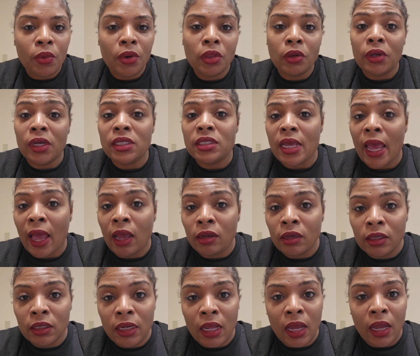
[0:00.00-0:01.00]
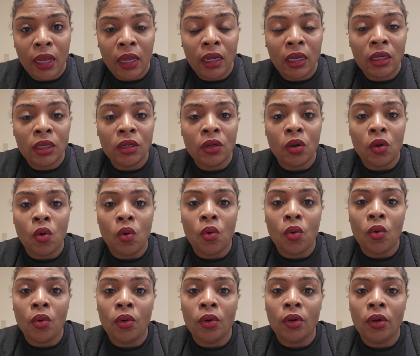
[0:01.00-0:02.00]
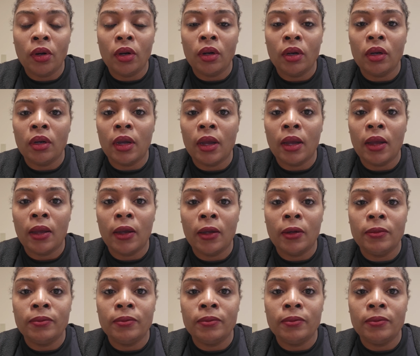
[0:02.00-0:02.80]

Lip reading: whether it's alkaline or